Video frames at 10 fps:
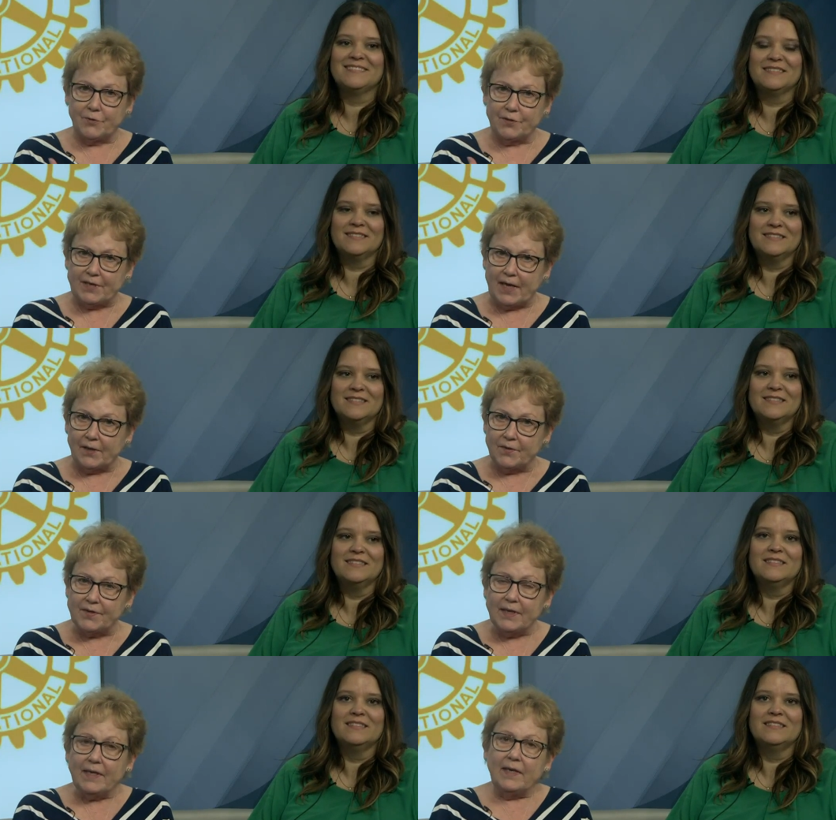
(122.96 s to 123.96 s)

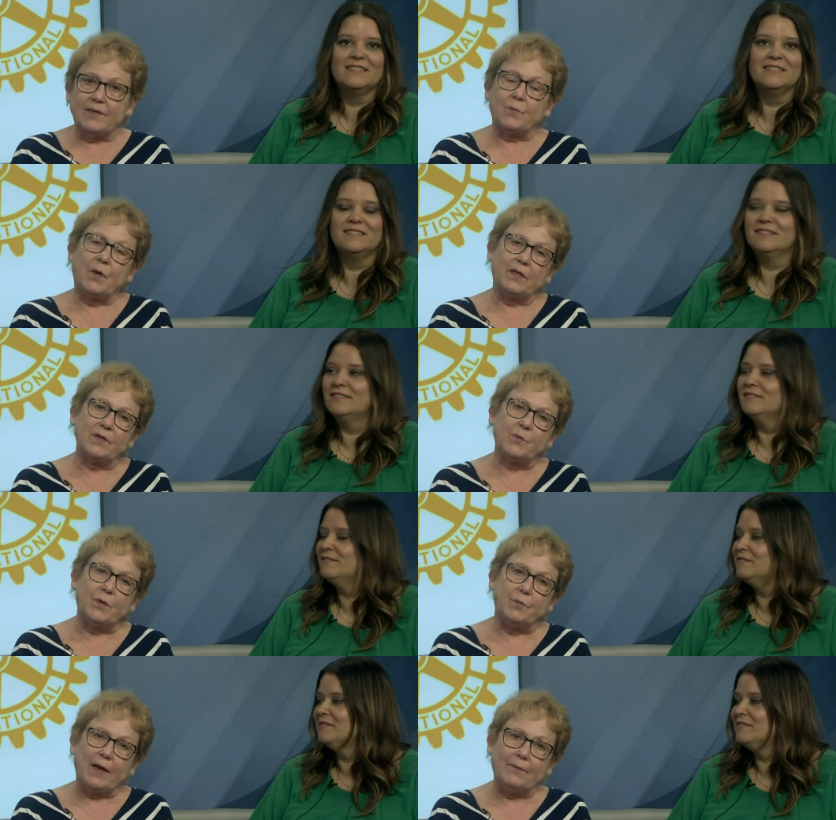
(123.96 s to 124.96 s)
Speaker 1: dollars or $500, as well as
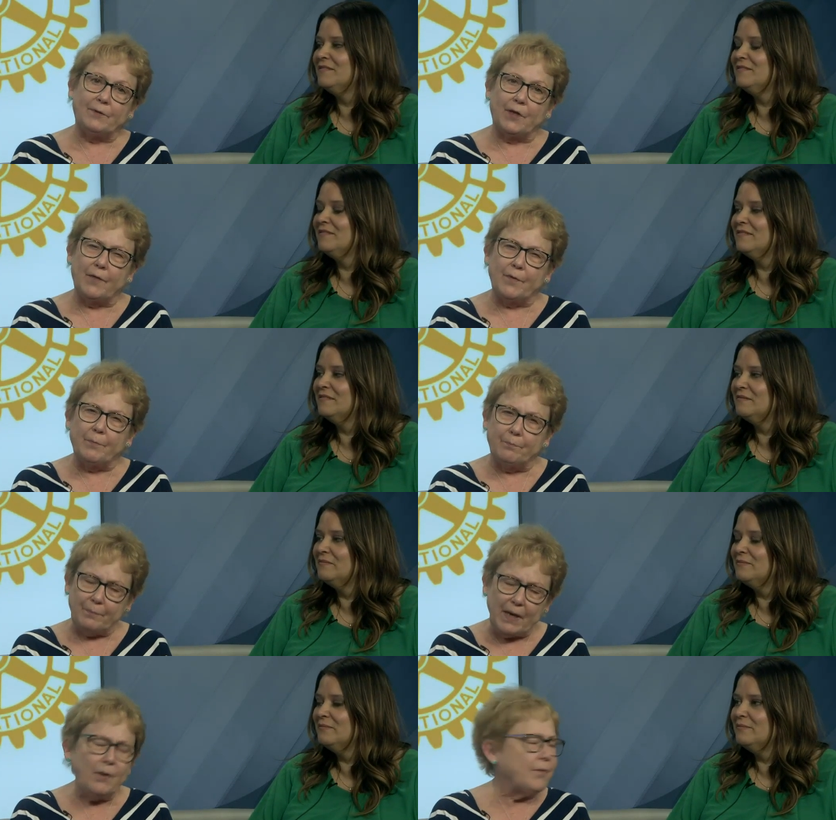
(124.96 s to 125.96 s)
we raffle off
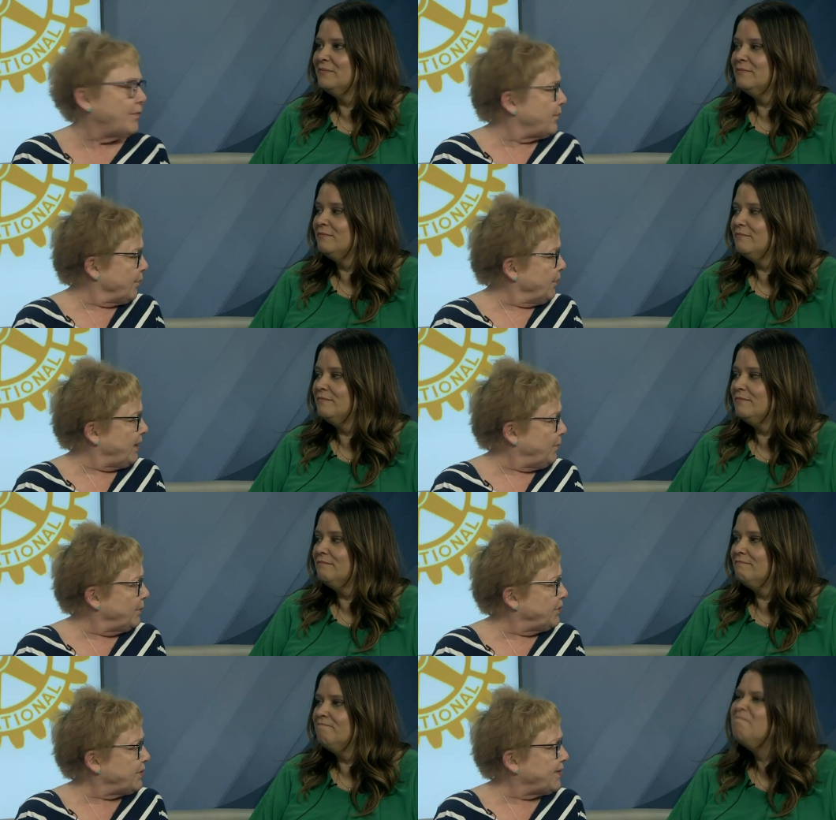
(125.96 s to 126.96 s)
about 30,
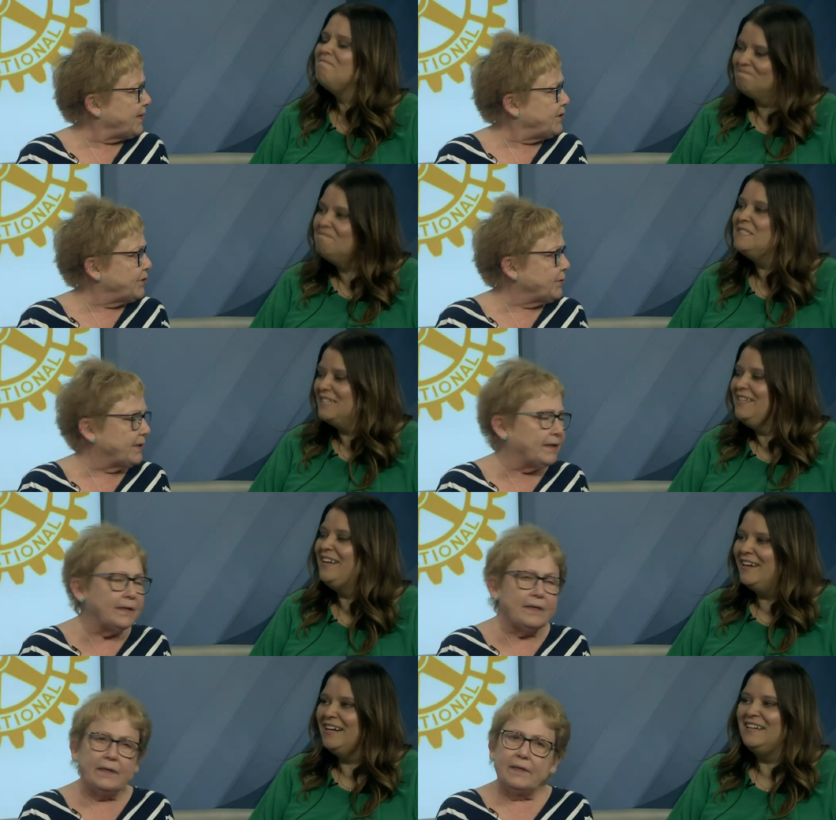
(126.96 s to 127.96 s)
wouldn't you say, Julia?
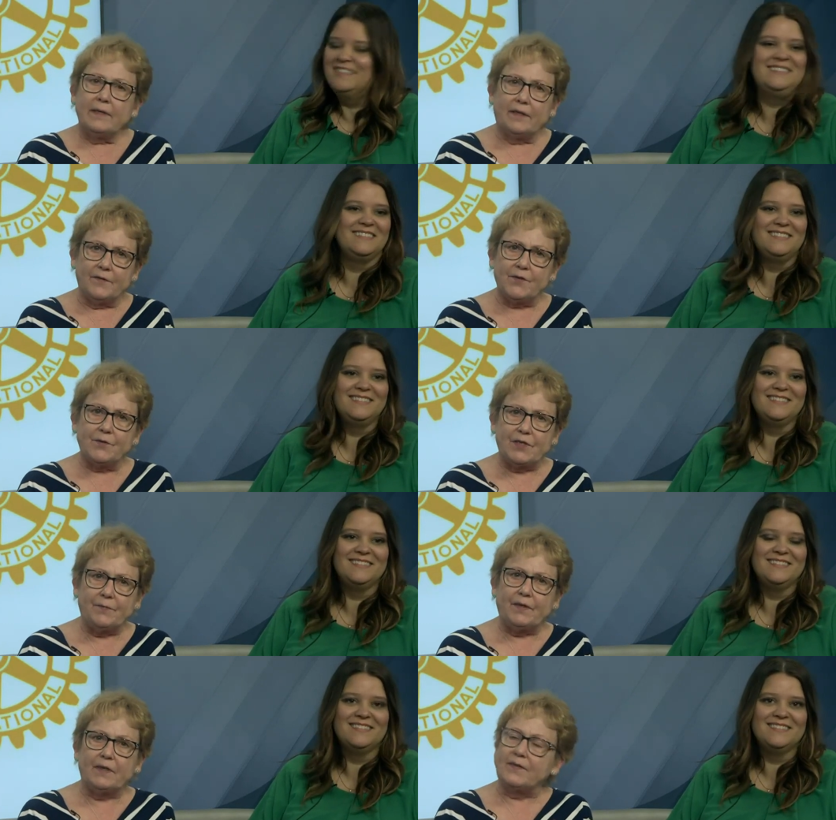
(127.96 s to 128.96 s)
Yeah. Gift
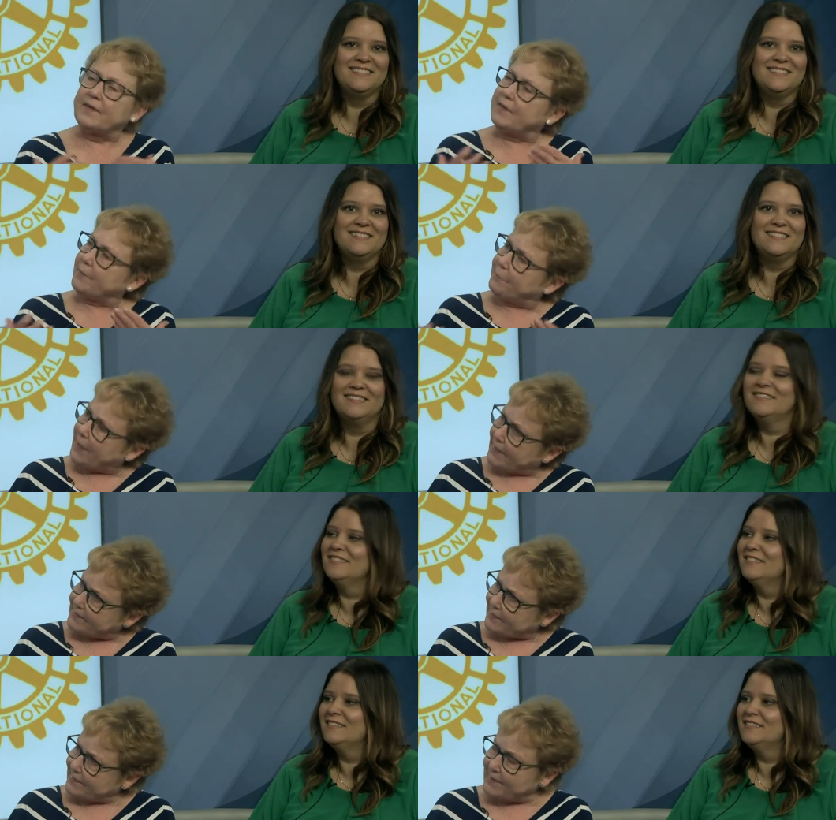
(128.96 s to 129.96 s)
certificates okay. and gift
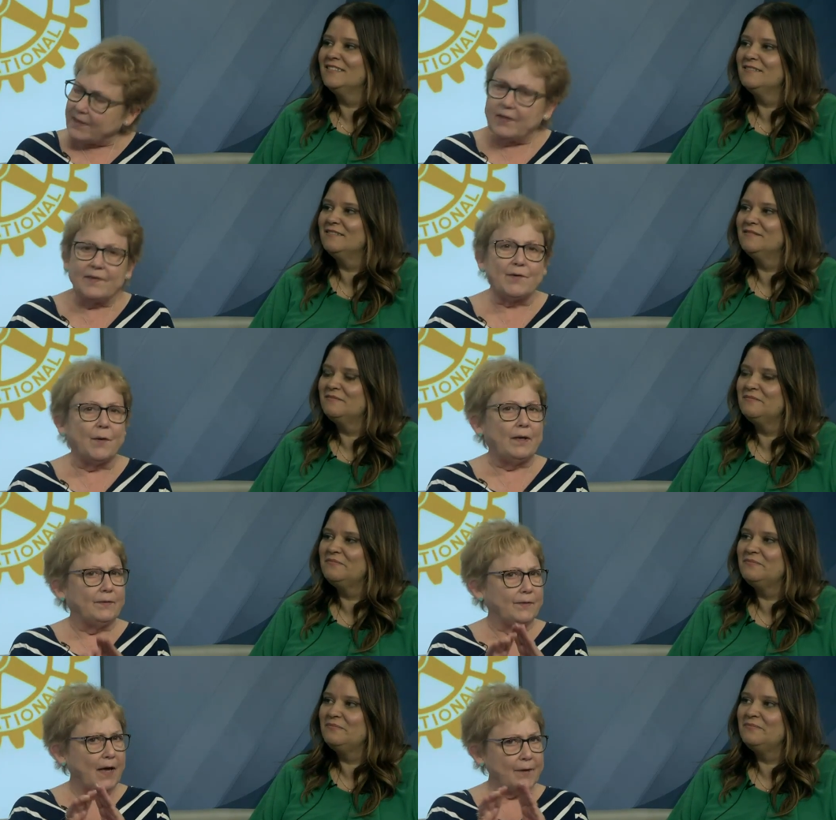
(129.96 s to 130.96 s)
baskets. So a oh,
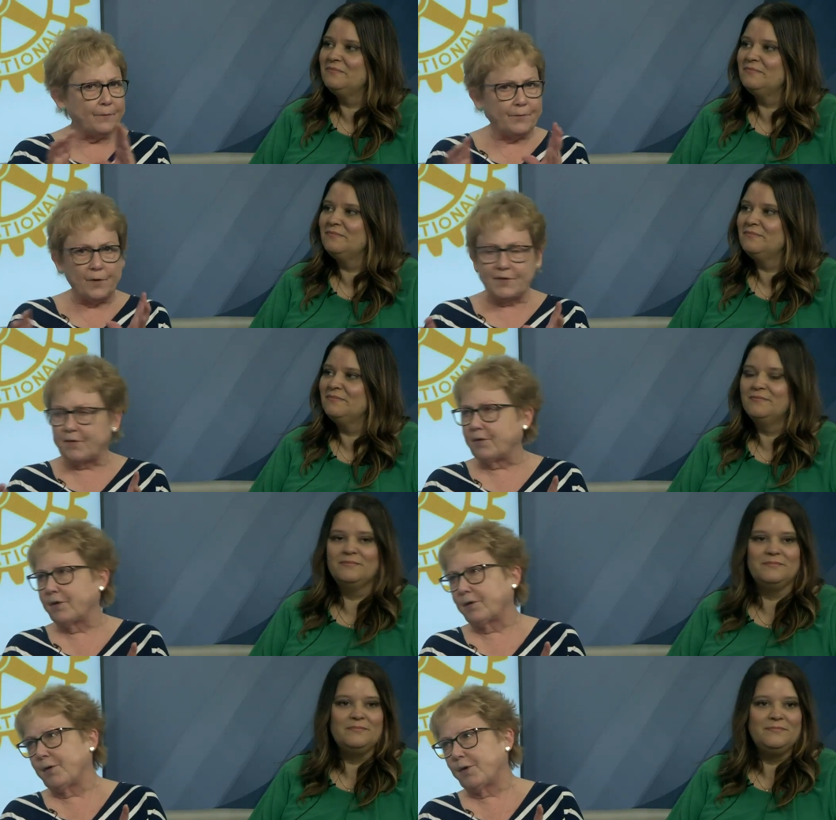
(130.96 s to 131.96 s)
lot of folks great. are going
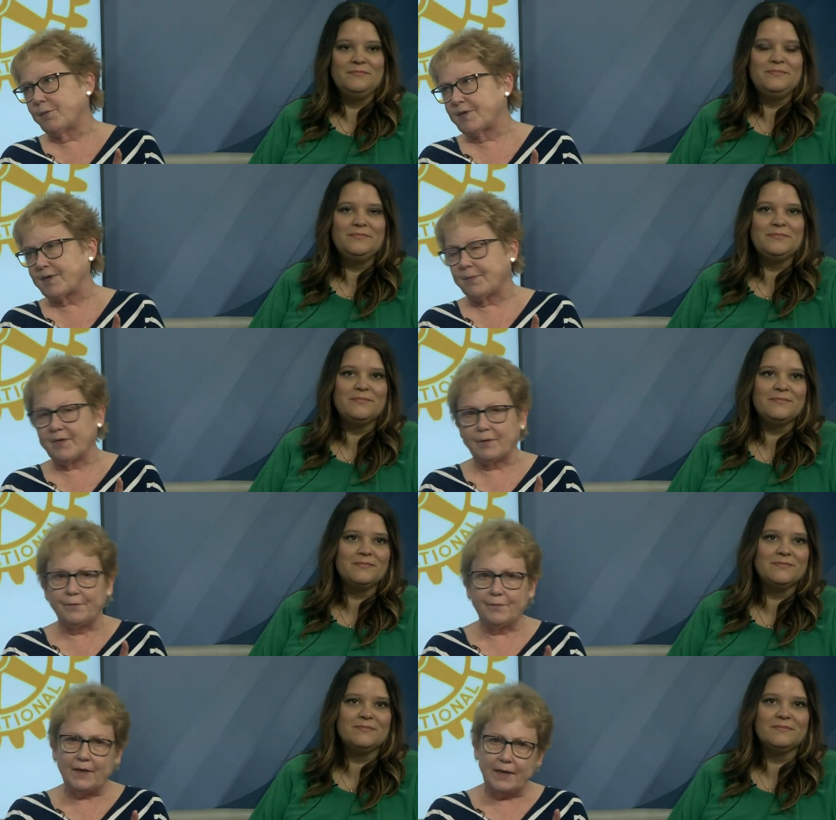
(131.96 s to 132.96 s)
to go home with something
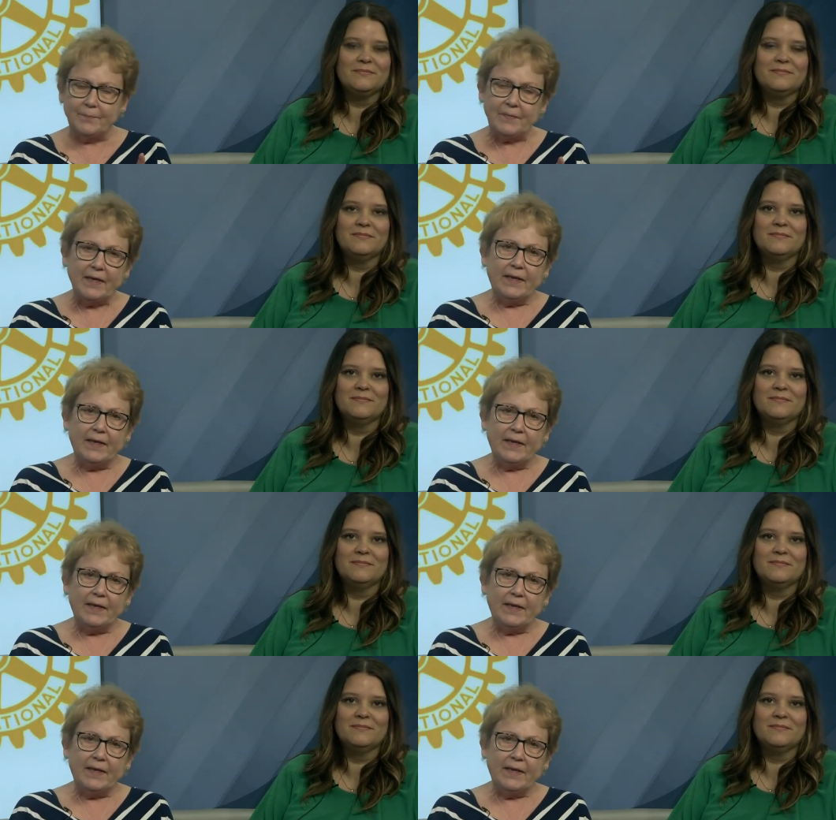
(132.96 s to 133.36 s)
fun